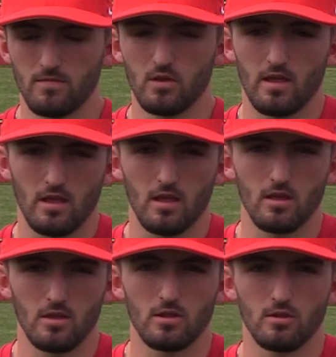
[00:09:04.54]
feel like I
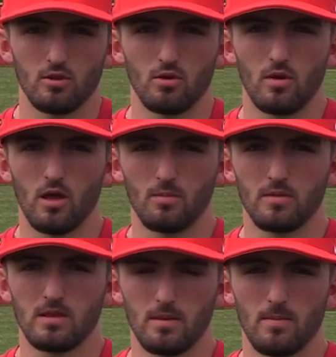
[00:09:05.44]
could, you know, help
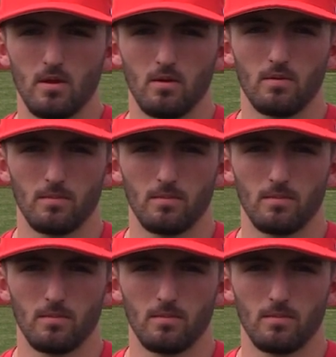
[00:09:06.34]
the team out.